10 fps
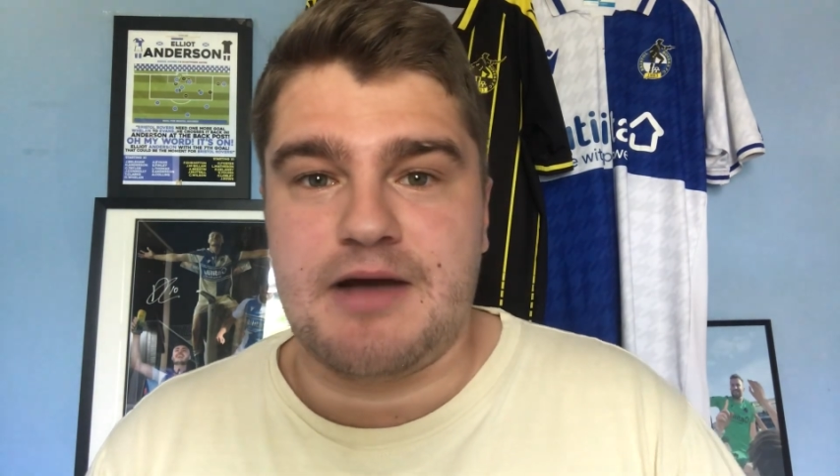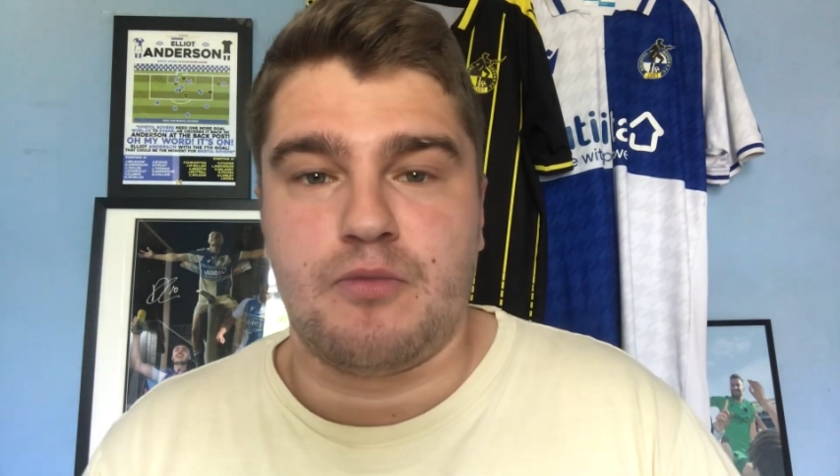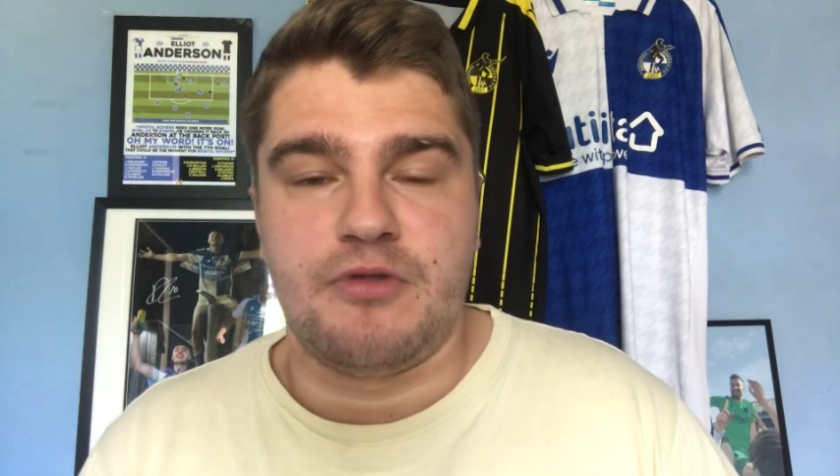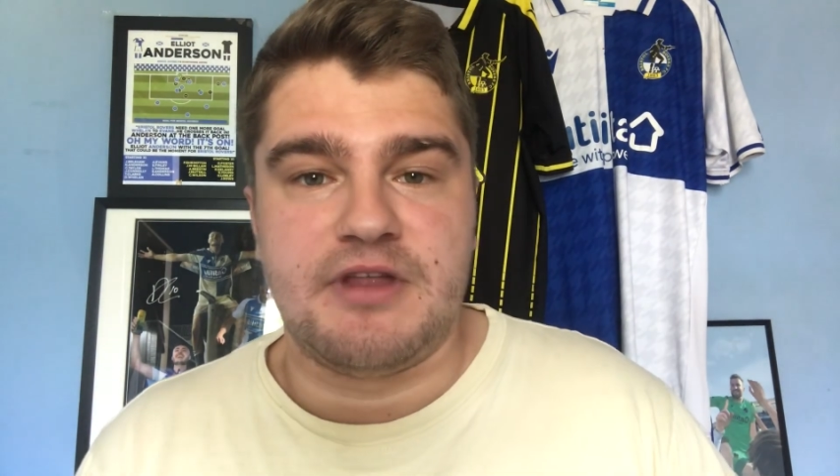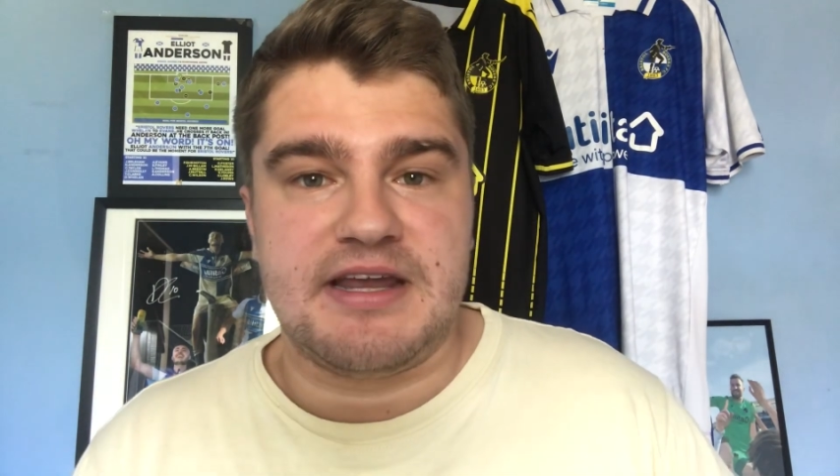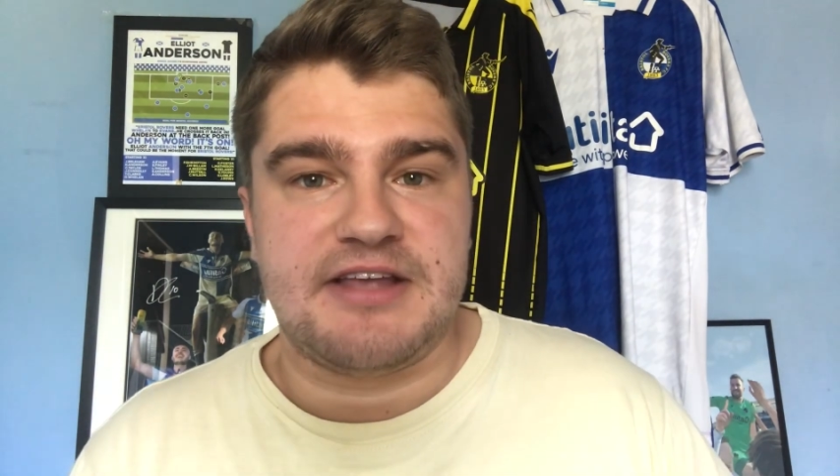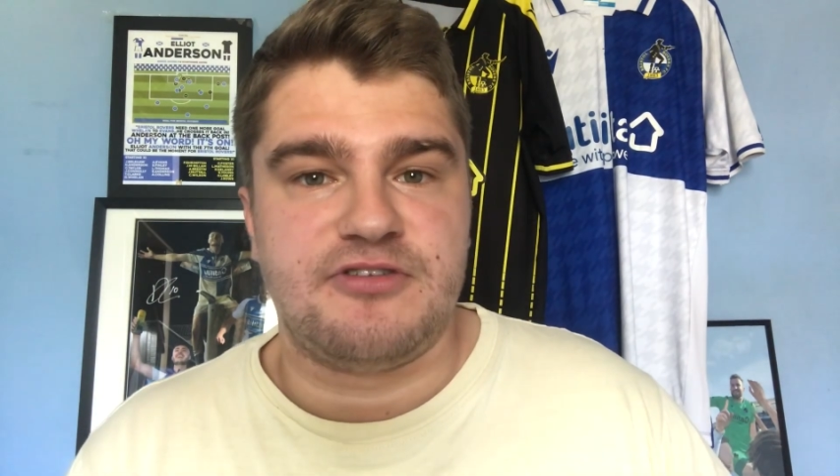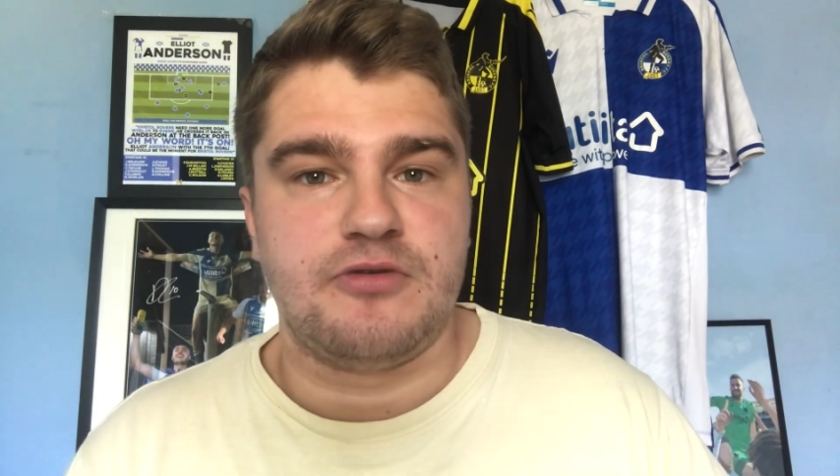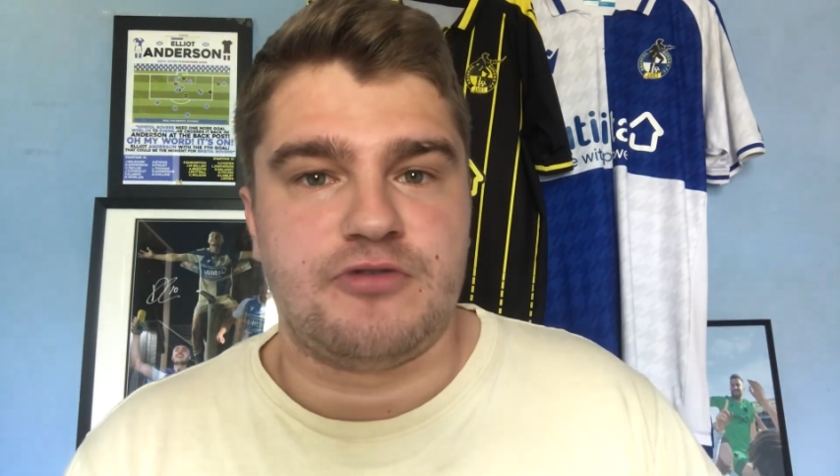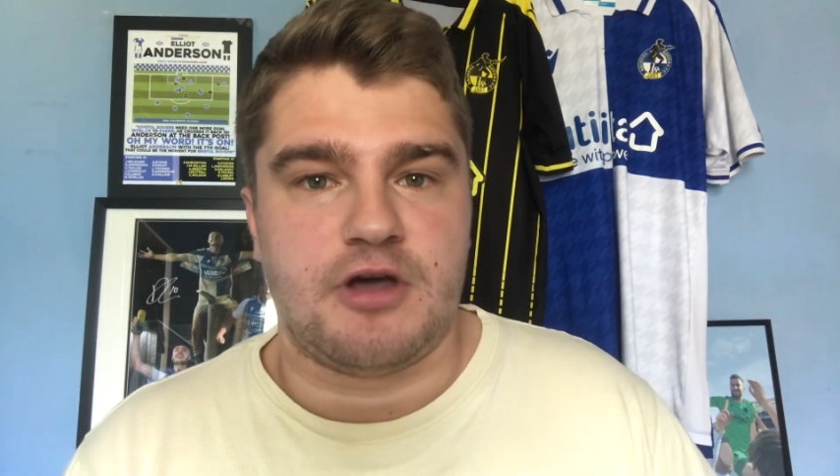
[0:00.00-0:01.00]
and won the League
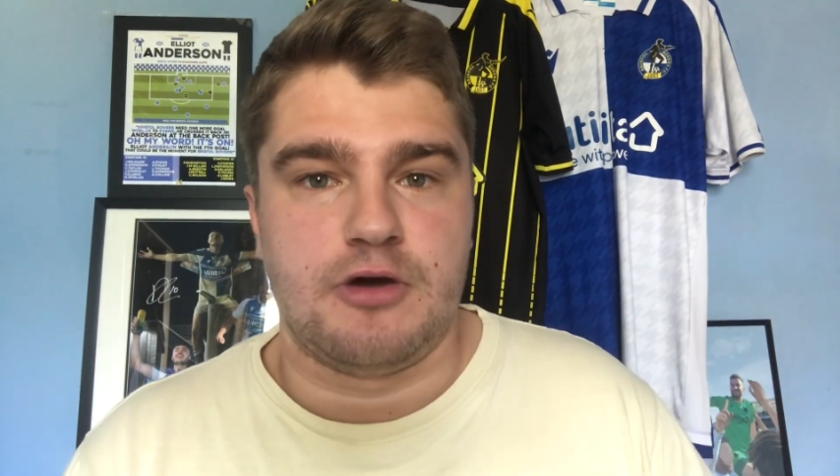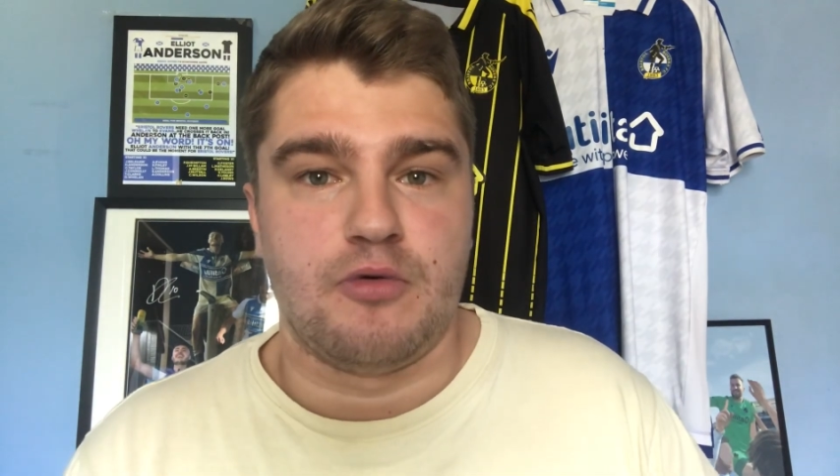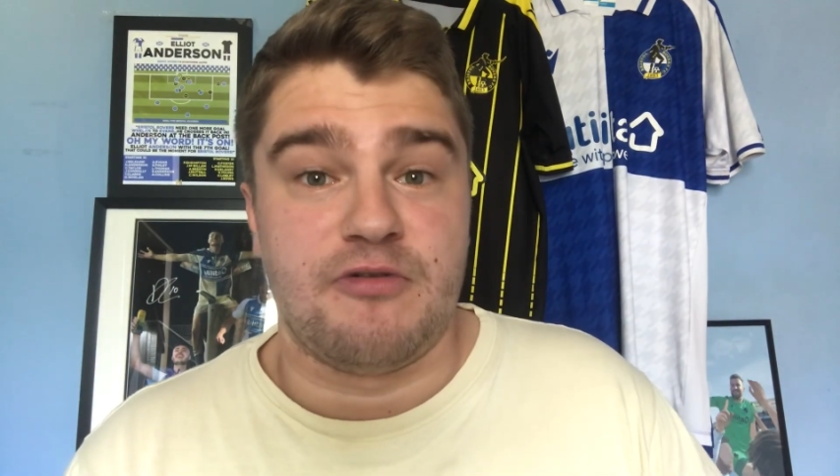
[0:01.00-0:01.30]
Two title